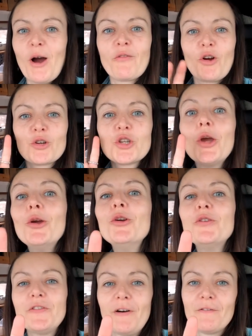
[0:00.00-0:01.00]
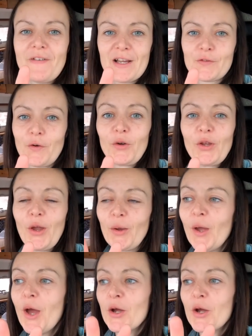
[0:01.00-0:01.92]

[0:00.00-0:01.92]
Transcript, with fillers: I've got 2 fun facts for you,